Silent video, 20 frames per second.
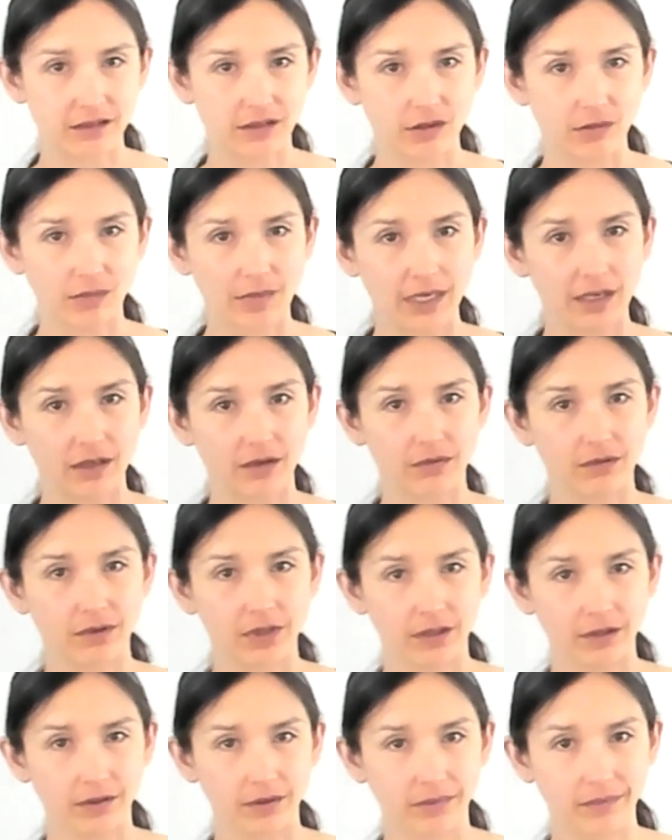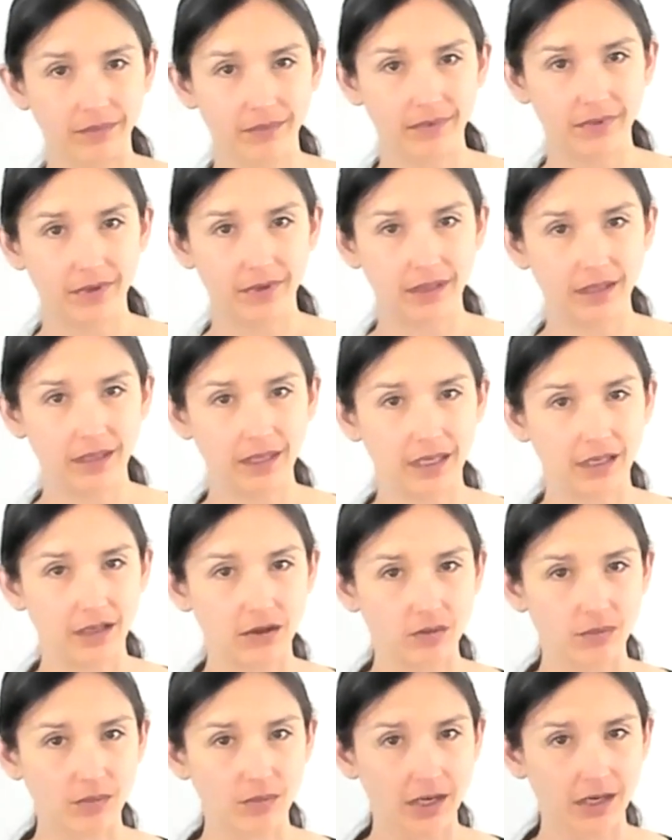to make real in
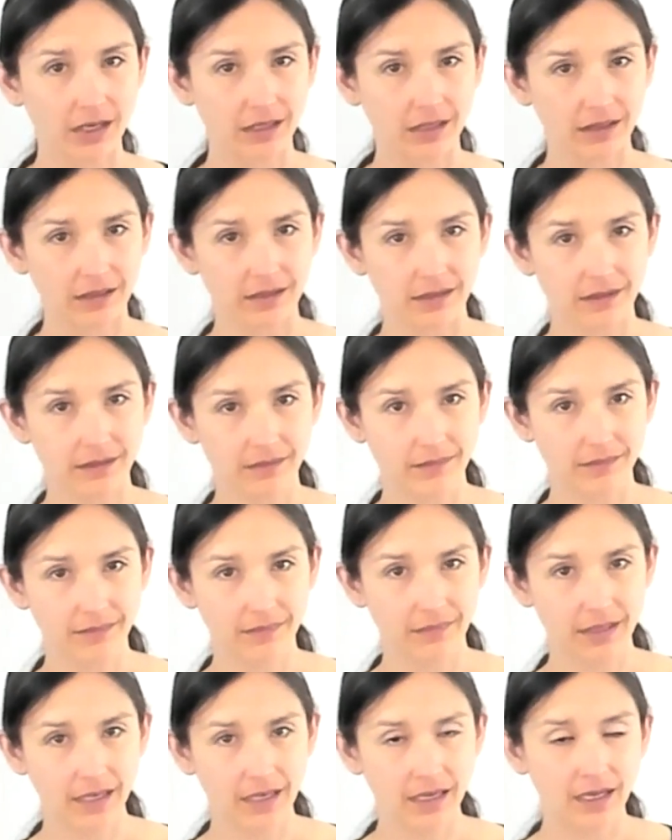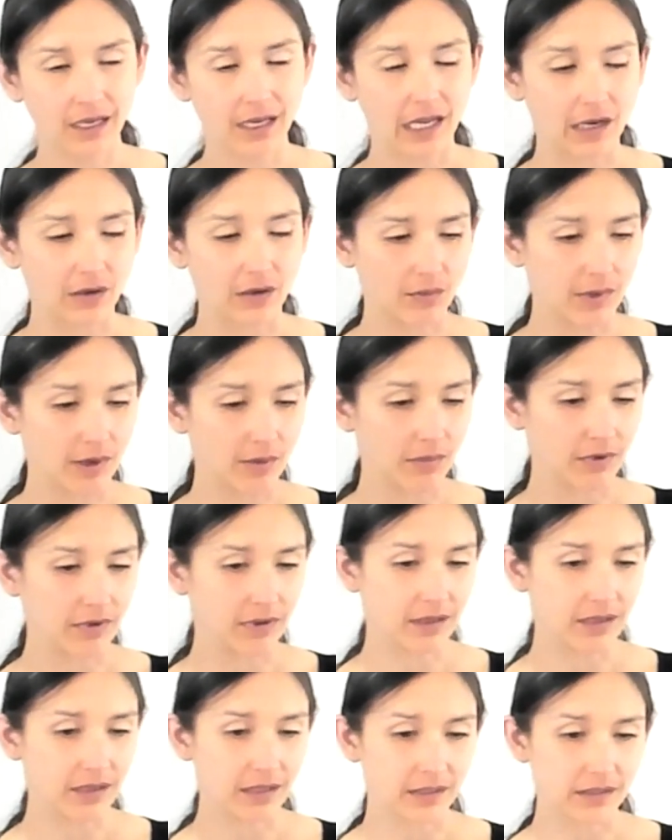your mind. And remember
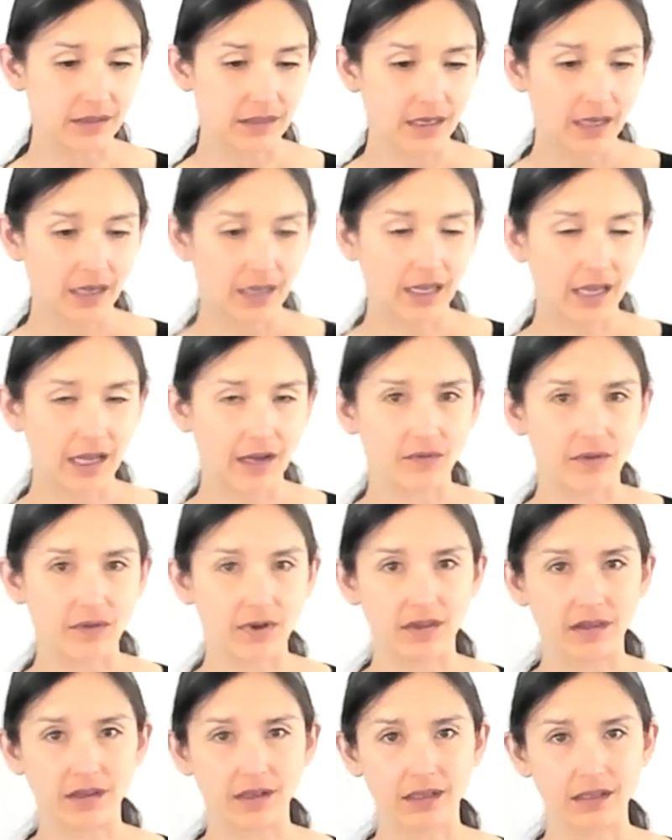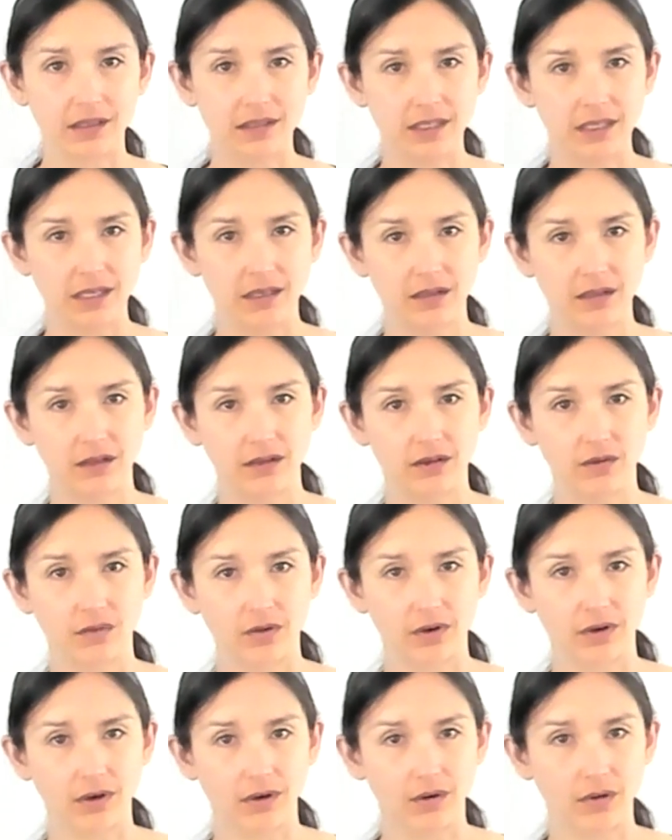this everything is in
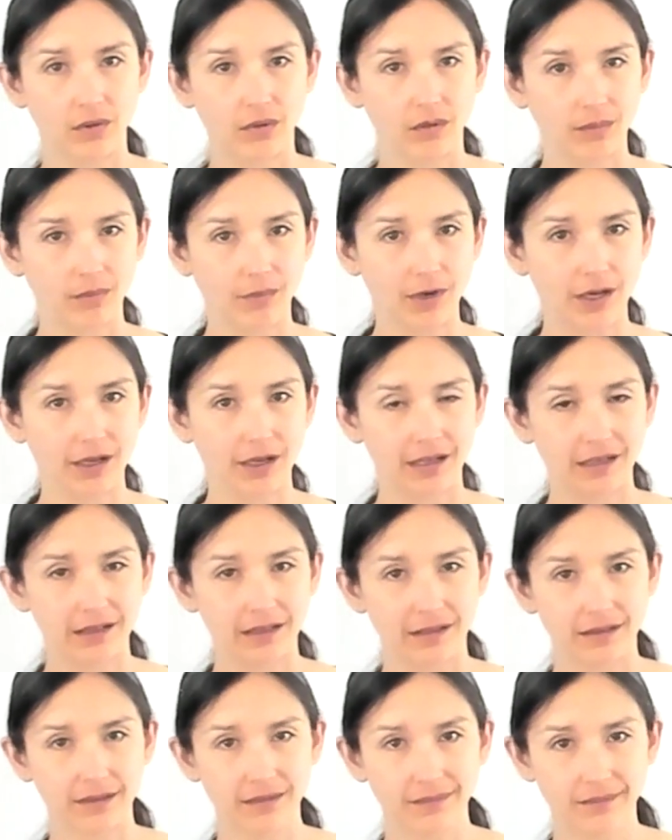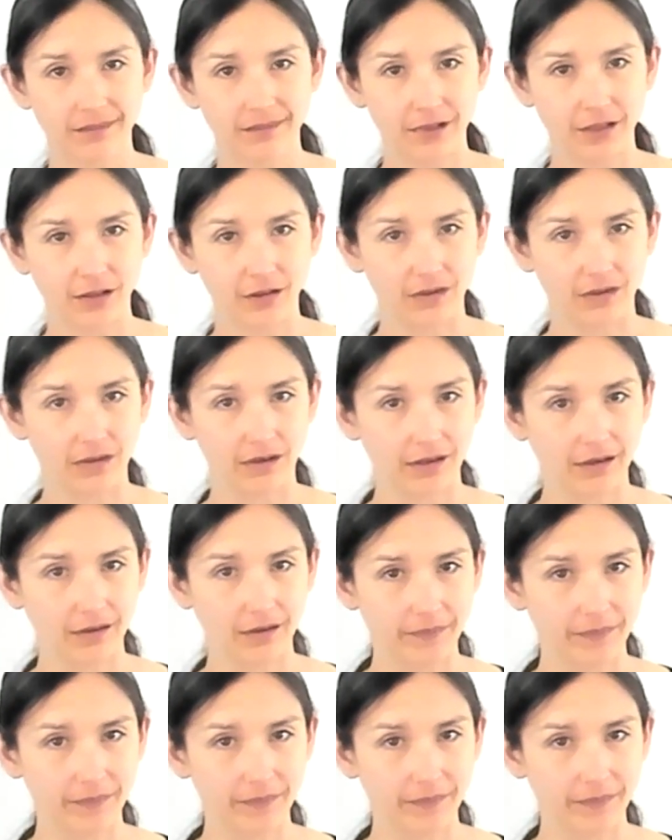your own mind, you see.